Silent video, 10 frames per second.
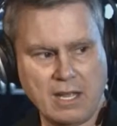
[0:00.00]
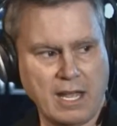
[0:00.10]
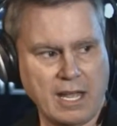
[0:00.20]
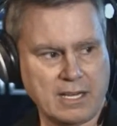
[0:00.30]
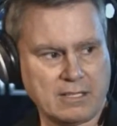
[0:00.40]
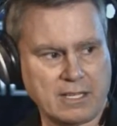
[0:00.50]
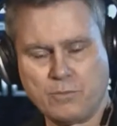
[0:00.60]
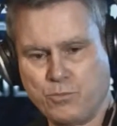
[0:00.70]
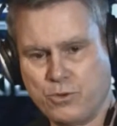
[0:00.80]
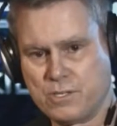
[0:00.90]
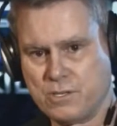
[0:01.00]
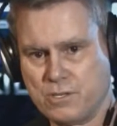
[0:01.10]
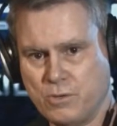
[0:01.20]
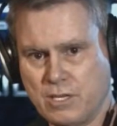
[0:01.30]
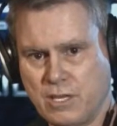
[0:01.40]
And he let the prisoners
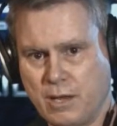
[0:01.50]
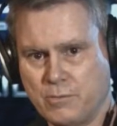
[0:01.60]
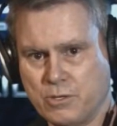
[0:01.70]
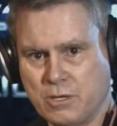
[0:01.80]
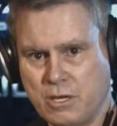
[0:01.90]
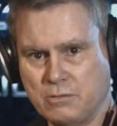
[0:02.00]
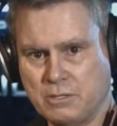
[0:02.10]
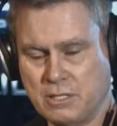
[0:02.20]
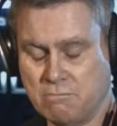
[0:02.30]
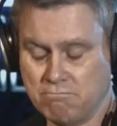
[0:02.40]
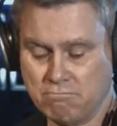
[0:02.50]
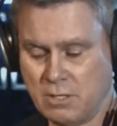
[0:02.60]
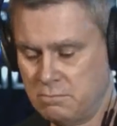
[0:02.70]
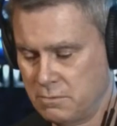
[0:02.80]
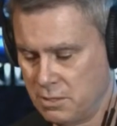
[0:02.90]
who he'd captured go. He said,
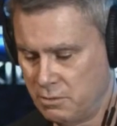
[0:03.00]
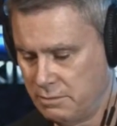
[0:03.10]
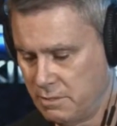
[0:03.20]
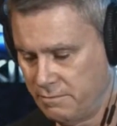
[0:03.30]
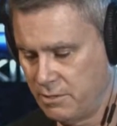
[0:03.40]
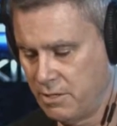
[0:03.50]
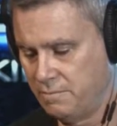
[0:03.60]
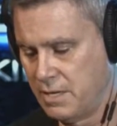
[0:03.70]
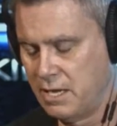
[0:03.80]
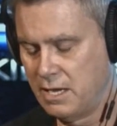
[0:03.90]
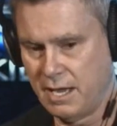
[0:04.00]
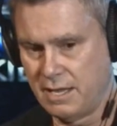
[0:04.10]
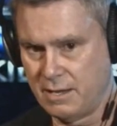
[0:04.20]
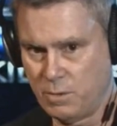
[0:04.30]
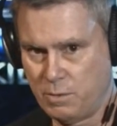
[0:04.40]
no, go on, off you go.
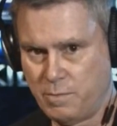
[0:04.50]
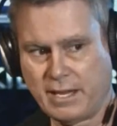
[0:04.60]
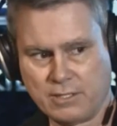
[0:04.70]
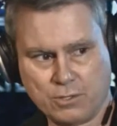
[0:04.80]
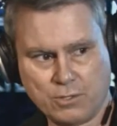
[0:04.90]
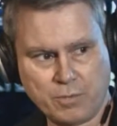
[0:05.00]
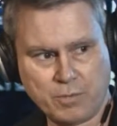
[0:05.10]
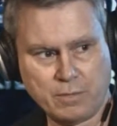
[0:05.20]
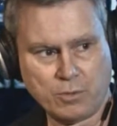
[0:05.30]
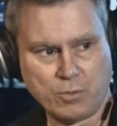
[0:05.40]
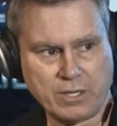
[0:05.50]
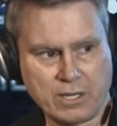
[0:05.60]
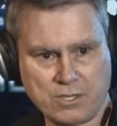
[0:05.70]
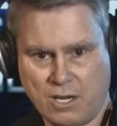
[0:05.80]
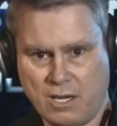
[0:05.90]
And they went back and told their people what they
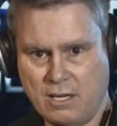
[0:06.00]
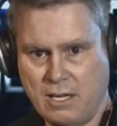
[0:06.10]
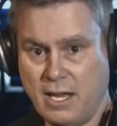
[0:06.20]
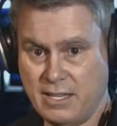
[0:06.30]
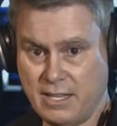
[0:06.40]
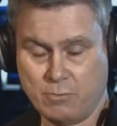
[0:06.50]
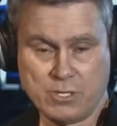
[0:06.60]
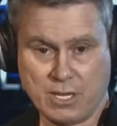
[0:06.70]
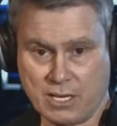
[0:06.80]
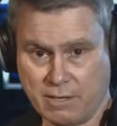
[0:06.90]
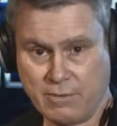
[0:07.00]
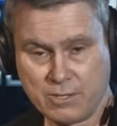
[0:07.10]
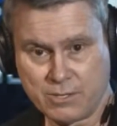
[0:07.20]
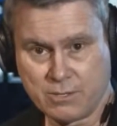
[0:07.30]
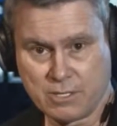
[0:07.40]
saw, and that was the end of the
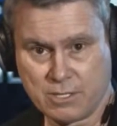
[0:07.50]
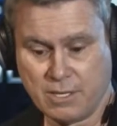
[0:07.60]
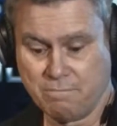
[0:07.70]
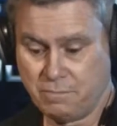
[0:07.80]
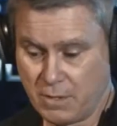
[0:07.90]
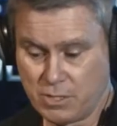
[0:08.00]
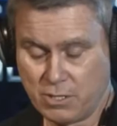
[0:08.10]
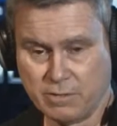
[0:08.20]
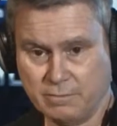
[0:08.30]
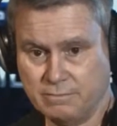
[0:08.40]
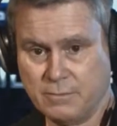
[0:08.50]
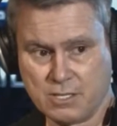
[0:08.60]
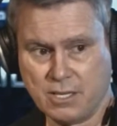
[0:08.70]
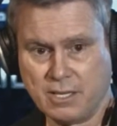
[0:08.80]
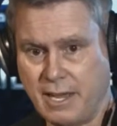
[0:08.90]
insurgency. It was over,
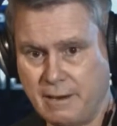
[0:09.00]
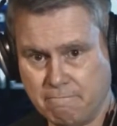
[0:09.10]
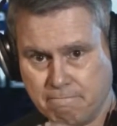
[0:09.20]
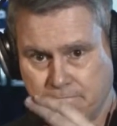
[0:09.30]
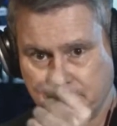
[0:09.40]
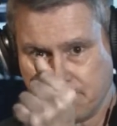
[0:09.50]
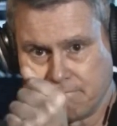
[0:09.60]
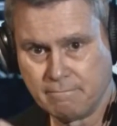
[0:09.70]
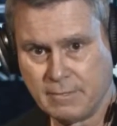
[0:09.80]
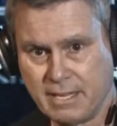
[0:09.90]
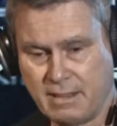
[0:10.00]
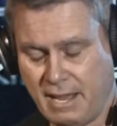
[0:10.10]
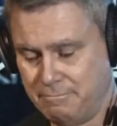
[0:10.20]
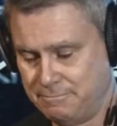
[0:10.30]
just like that. Like that.